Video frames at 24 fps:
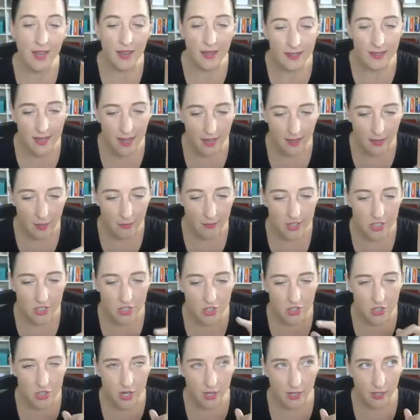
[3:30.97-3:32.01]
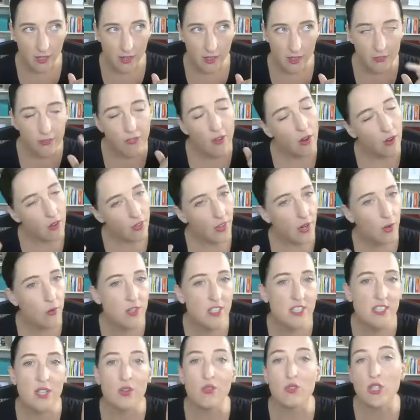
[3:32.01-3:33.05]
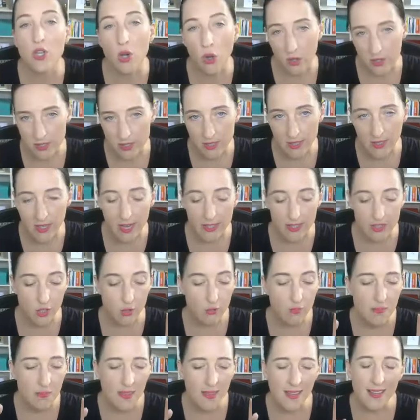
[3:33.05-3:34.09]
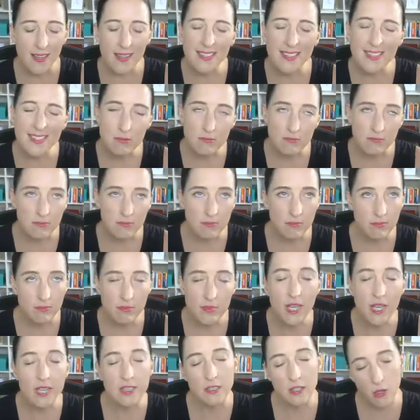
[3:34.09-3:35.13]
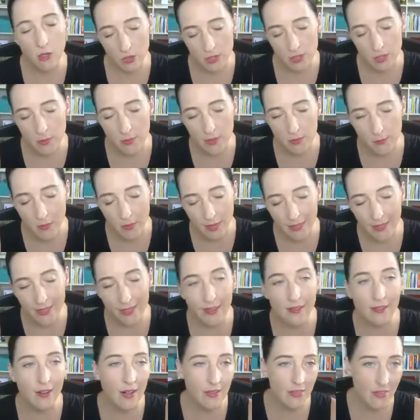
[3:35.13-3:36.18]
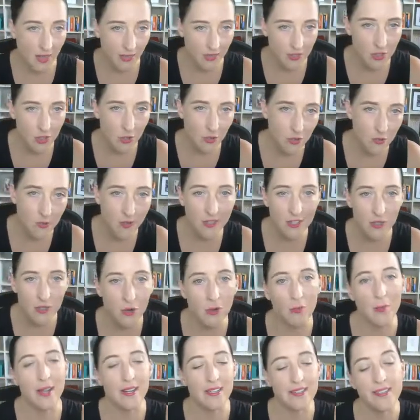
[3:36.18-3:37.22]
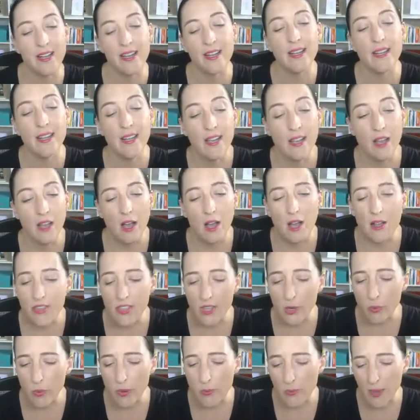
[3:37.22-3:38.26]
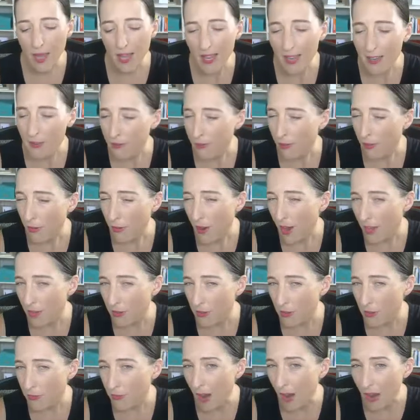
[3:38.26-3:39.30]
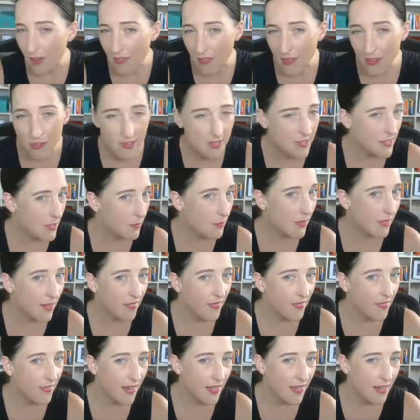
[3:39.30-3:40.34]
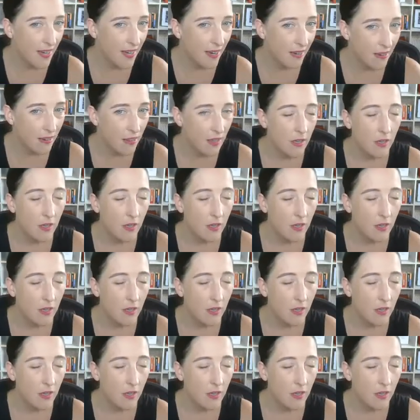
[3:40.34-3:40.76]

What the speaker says: Now, let me just check. The final thing I want to say was cost. Okay, so yes, it costs a bit of money, unlike the other tools we're going to talk about today. I think we pay $400, $500, something like that a year.